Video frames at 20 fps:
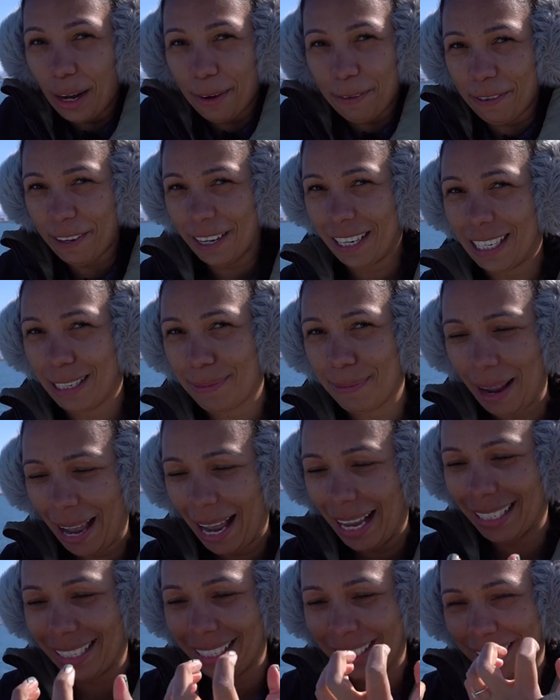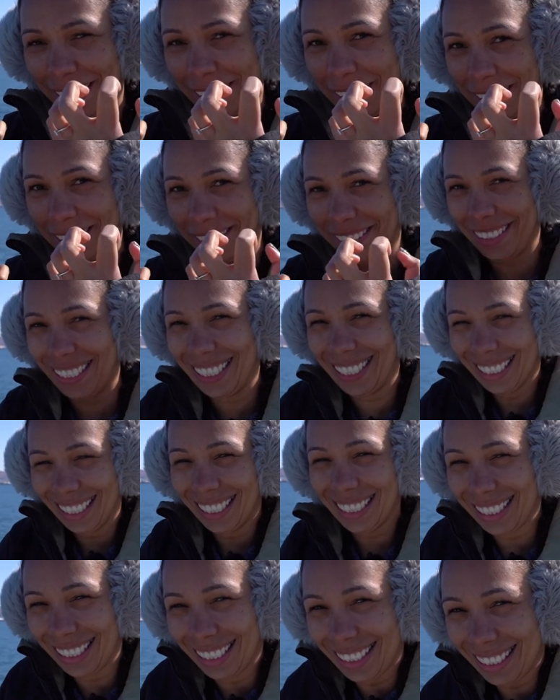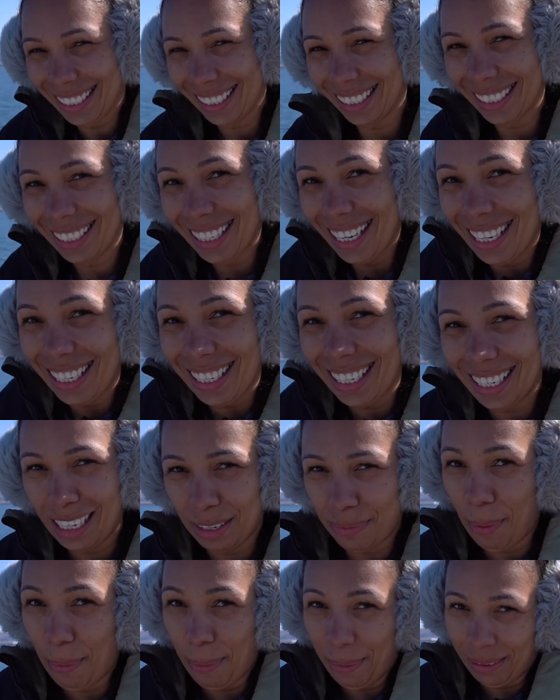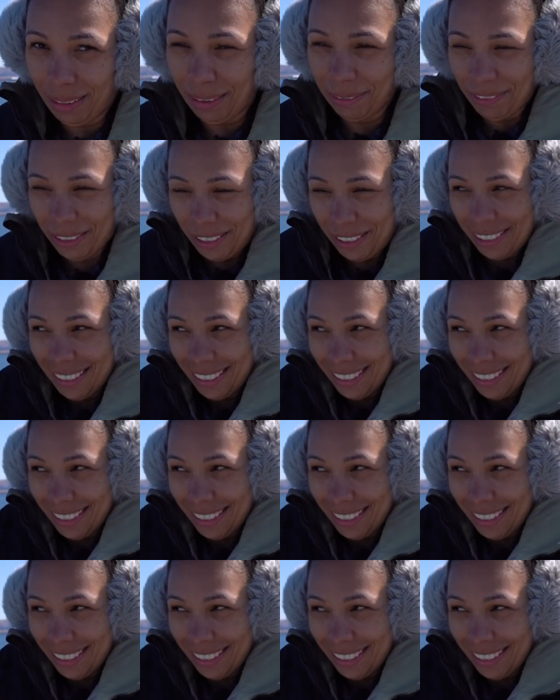I'm freezing, my hands are so cold. I need to put my gloves on.